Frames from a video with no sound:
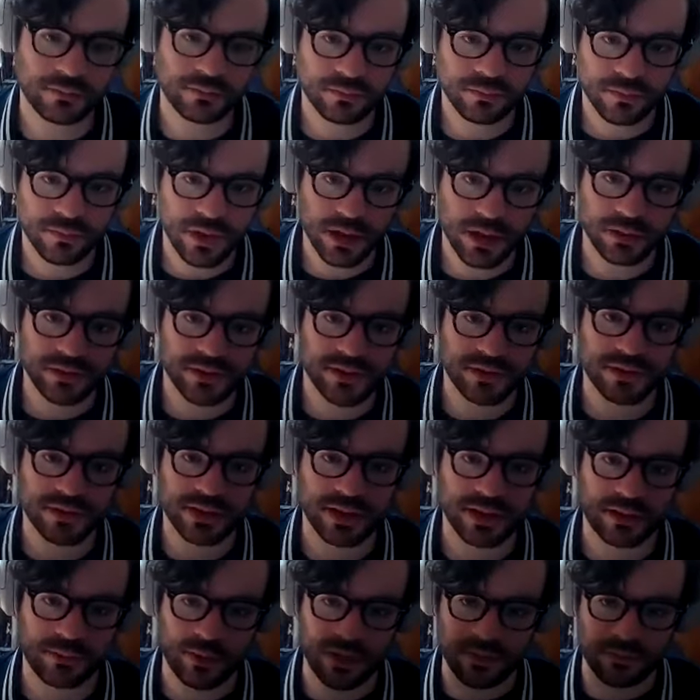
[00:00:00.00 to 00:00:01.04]
note. So it's
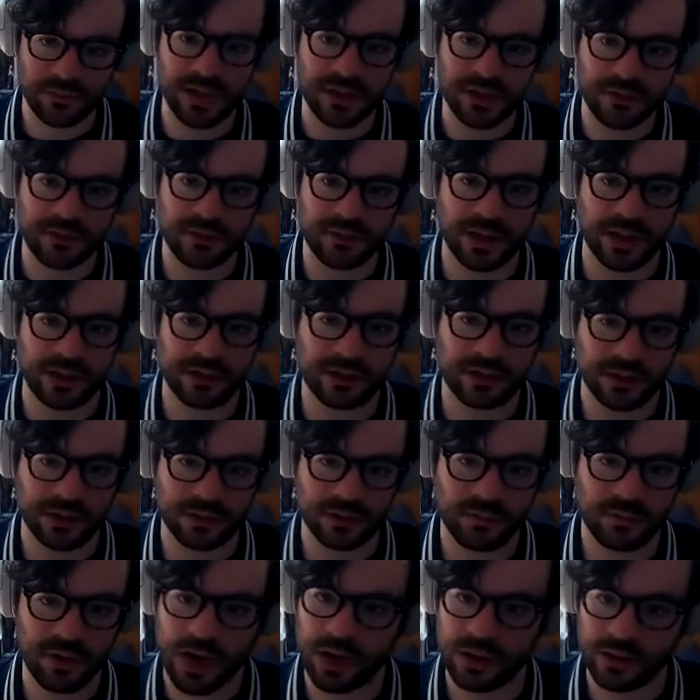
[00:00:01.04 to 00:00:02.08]
like we knew like the
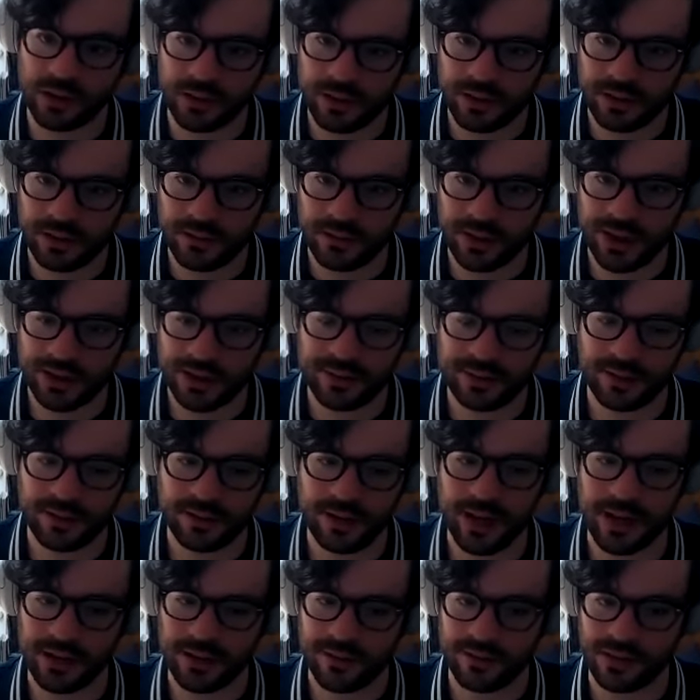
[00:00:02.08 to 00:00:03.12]
color and the
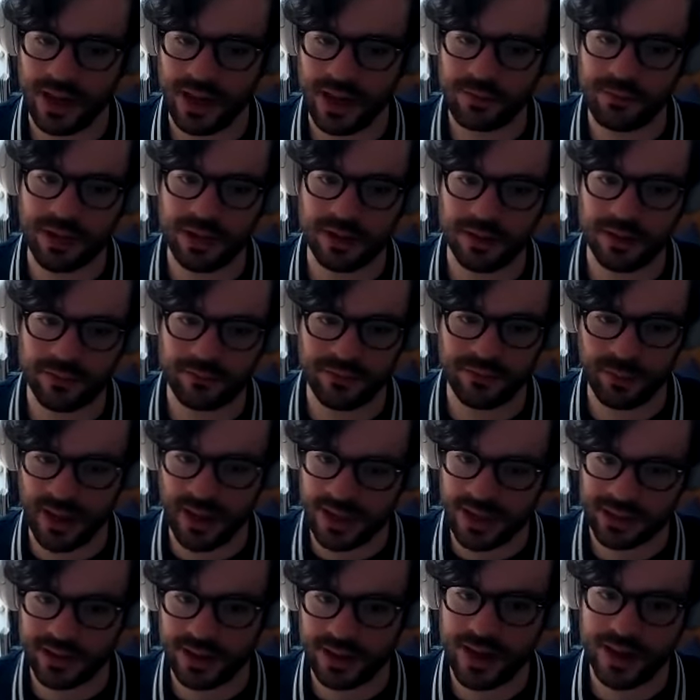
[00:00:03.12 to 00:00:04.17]
kind of alignment of the
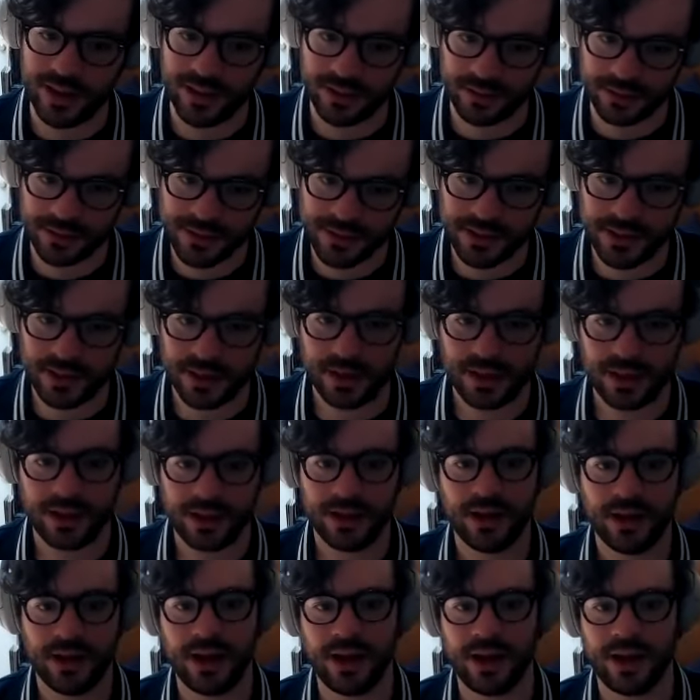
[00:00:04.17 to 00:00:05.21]
beginning and the end,
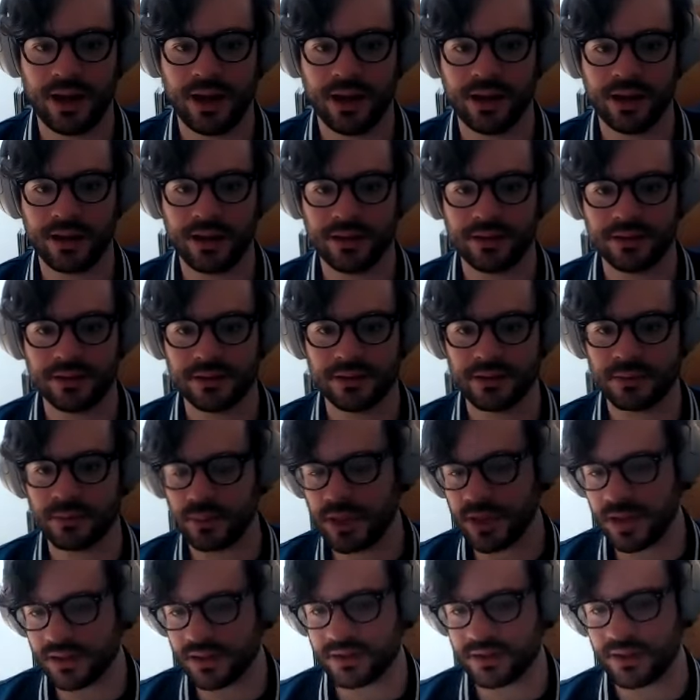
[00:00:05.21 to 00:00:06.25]
and
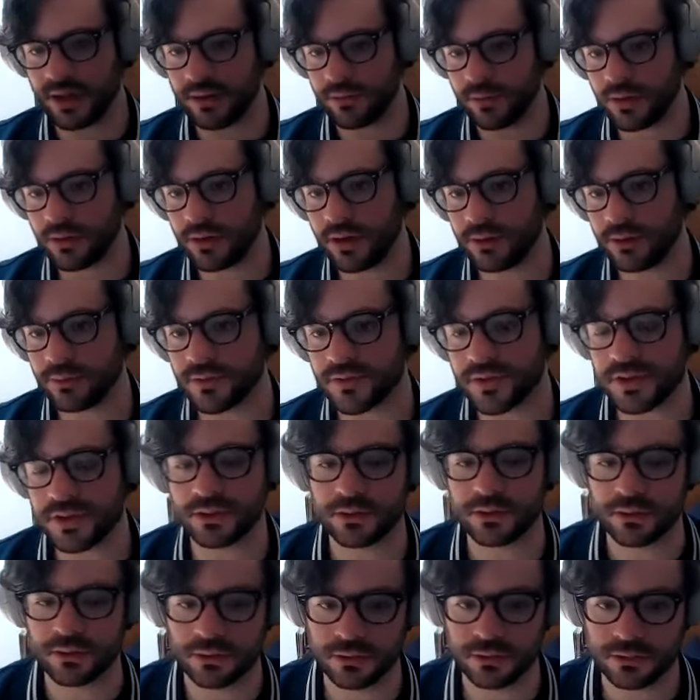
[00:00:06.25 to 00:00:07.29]
because of that we were able
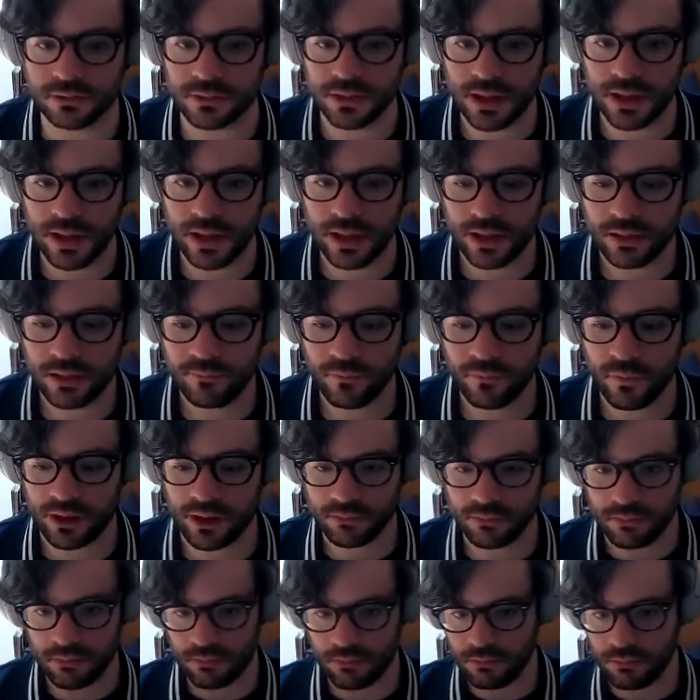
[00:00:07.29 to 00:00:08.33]
to like
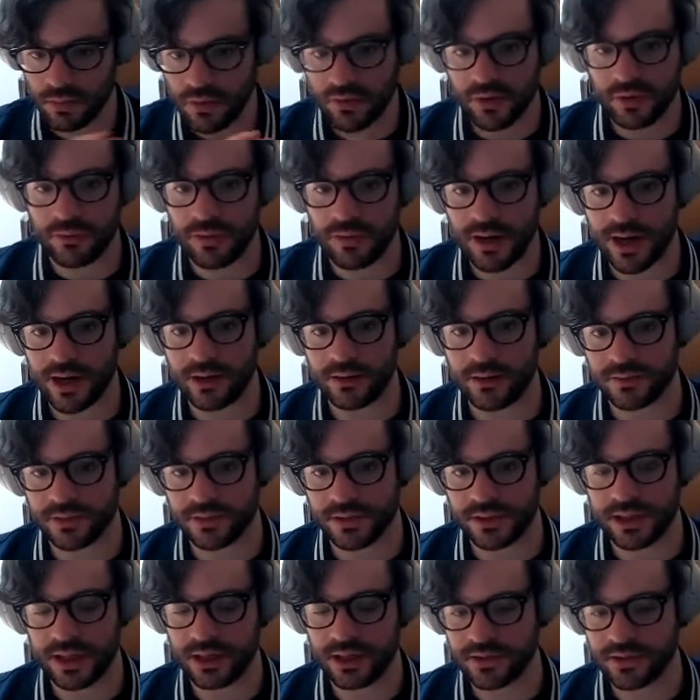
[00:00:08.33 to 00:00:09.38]
move it
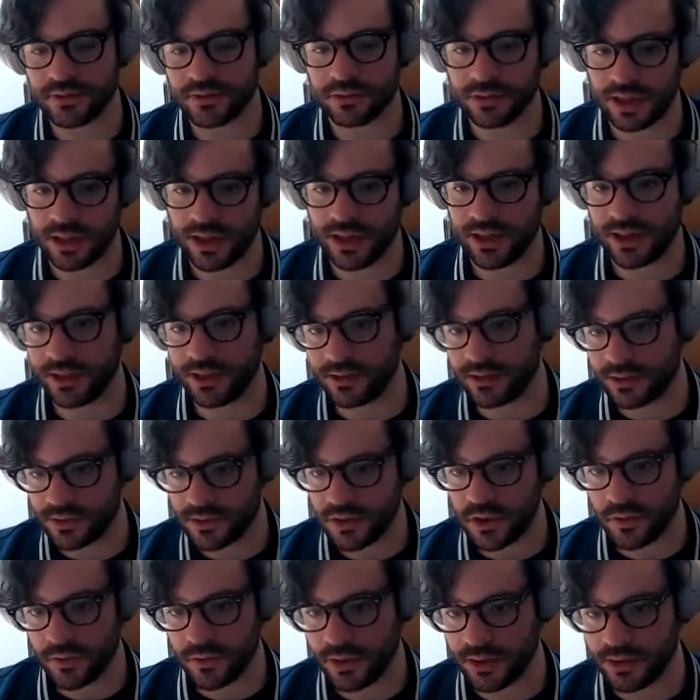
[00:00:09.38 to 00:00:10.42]
around, get it to align, and then
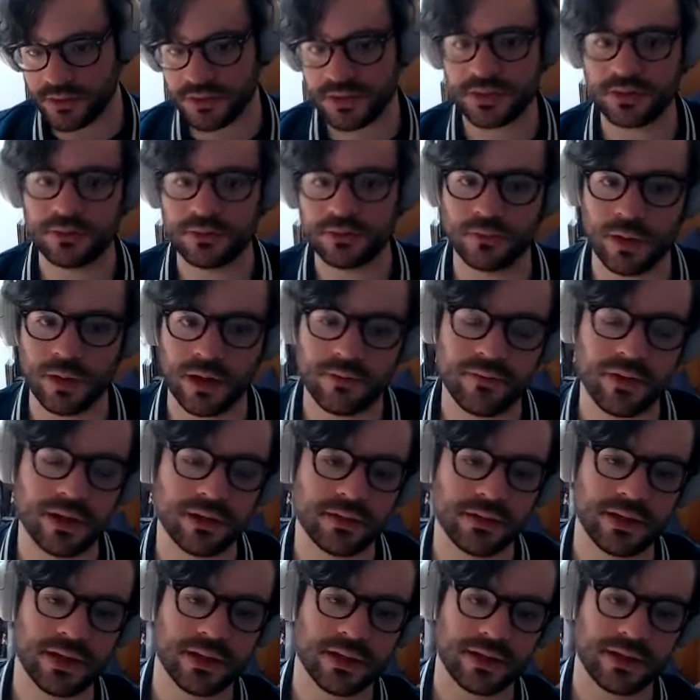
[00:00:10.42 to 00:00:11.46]
tune it to where it
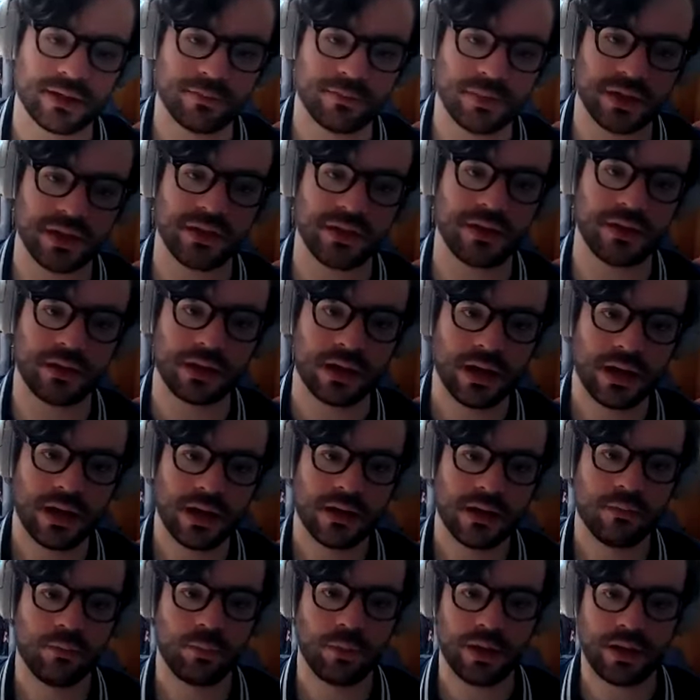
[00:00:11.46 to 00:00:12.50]
finally ended up being.
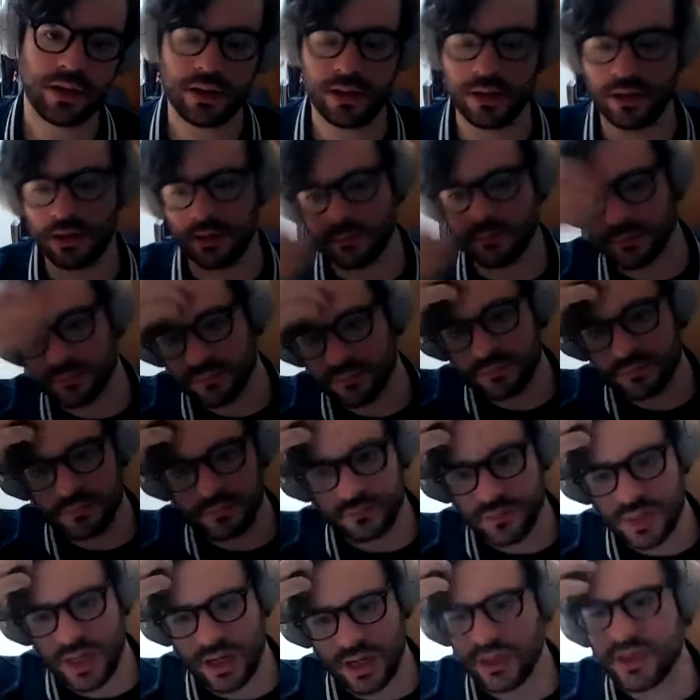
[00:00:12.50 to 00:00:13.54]
But
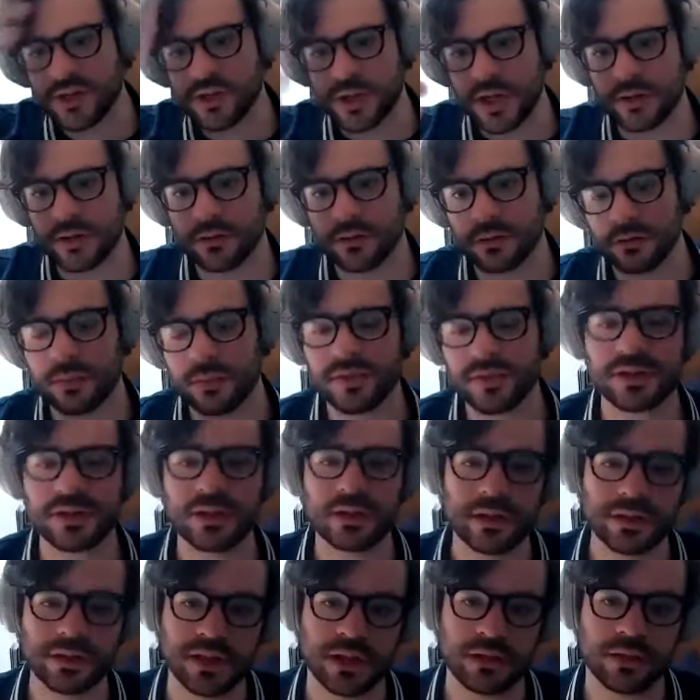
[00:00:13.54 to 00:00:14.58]
yeah, in general, most of
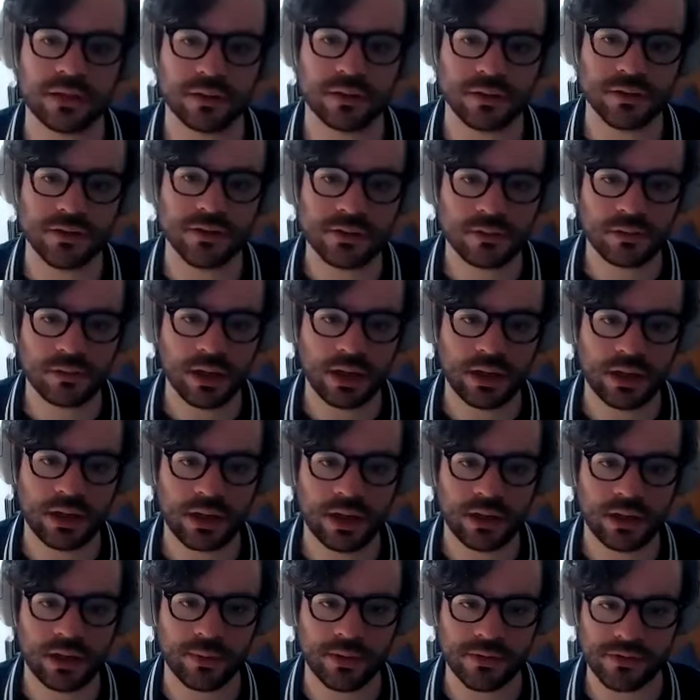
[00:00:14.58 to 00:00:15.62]
the designers
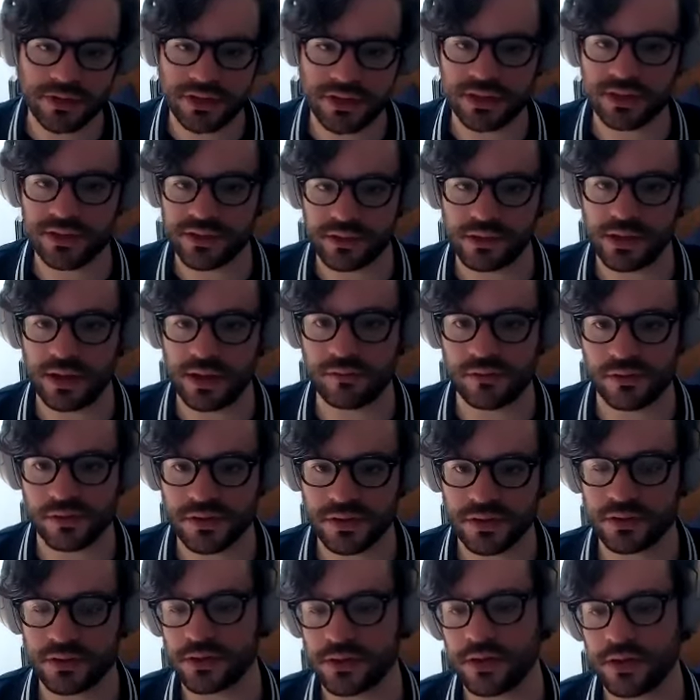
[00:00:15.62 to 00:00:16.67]
approached each of their levels
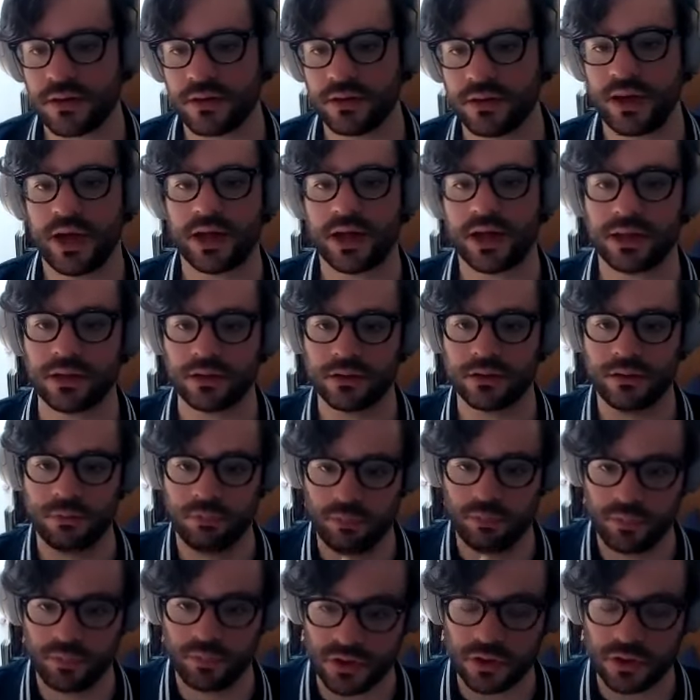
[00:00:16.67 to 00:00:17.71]
to ensure that they had a good,
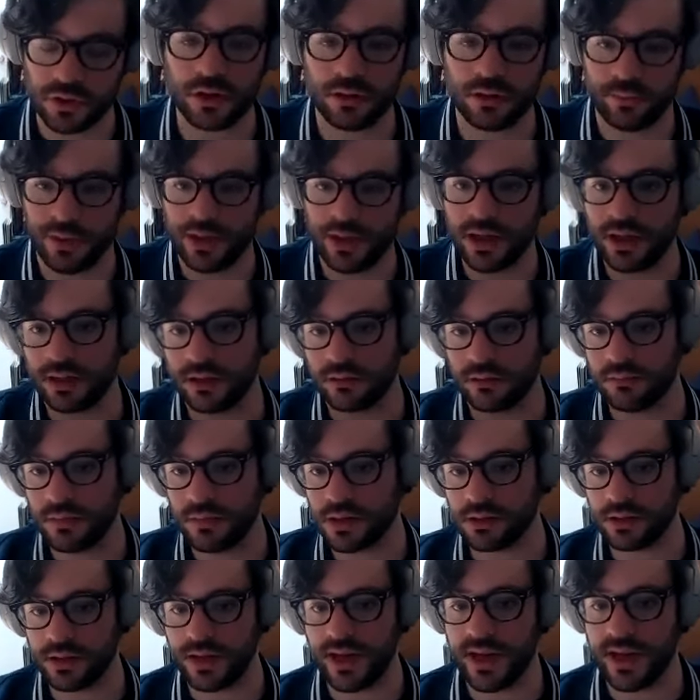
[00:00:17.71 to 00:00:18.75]
strong beginning,
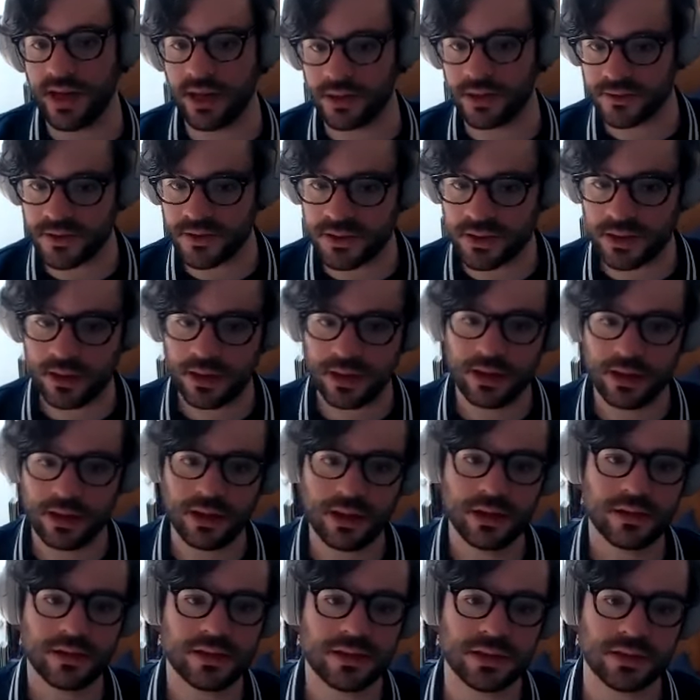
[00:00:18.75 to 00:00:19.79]
middle, and end,
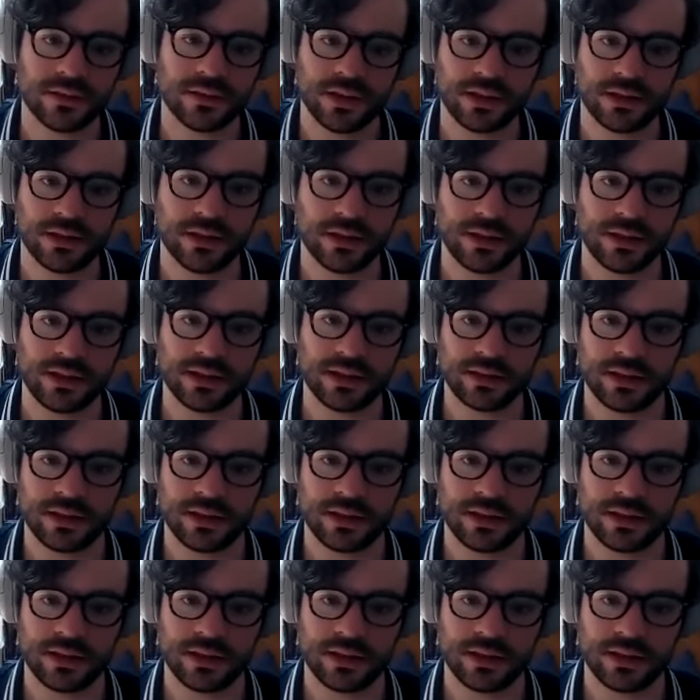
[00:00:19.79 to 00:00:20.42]
so that they can